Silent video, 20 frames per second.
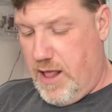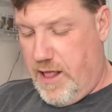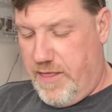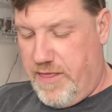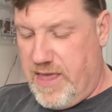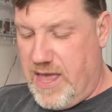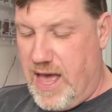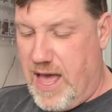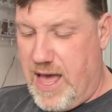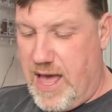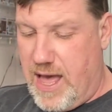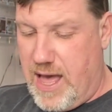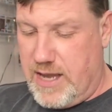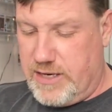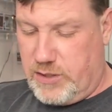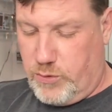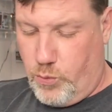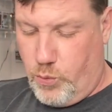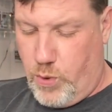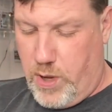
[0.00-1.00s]
The
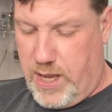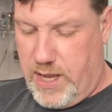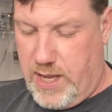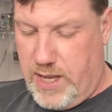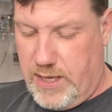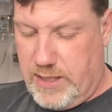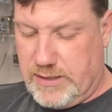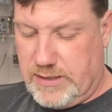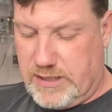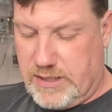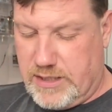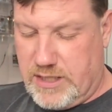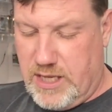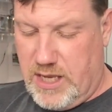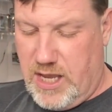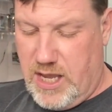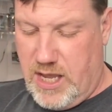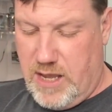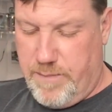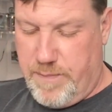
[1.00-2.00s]
Hot Wangs,
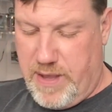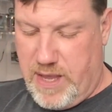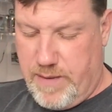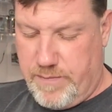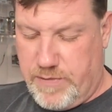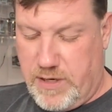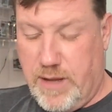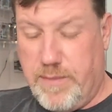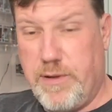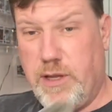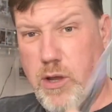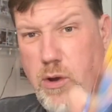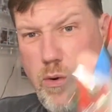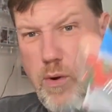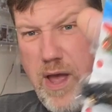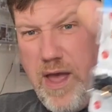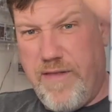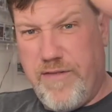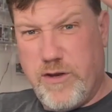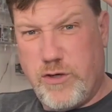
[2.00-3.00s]
the BMW,
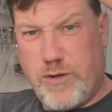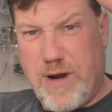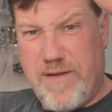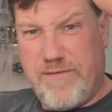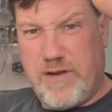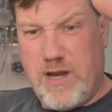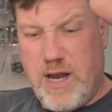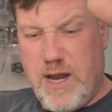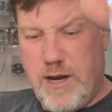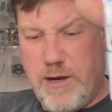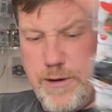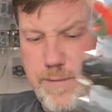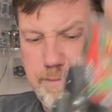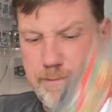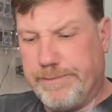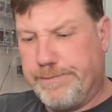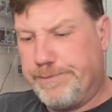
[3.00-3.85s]
and the Draftinator.